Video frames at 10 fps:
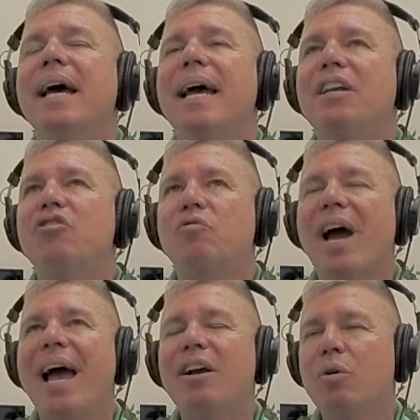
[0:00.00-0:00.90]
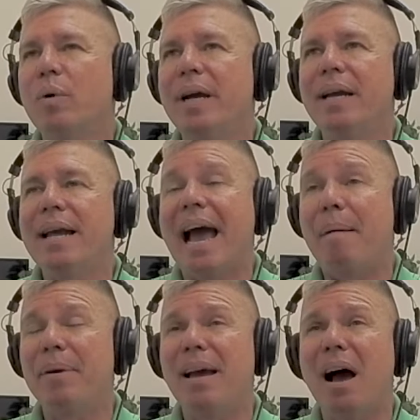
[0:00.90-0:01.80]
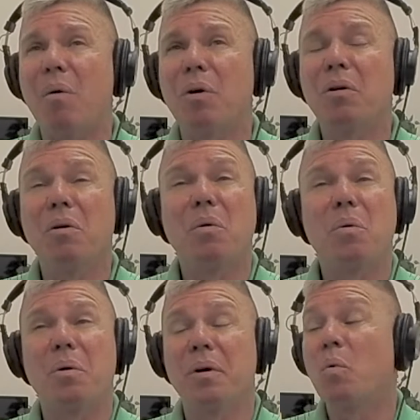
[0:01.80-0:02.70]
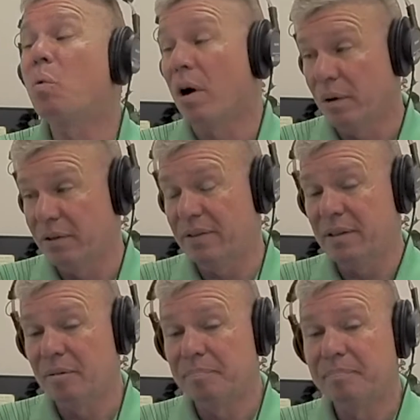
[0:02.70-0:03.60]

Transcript: a drag queen happy hour or worse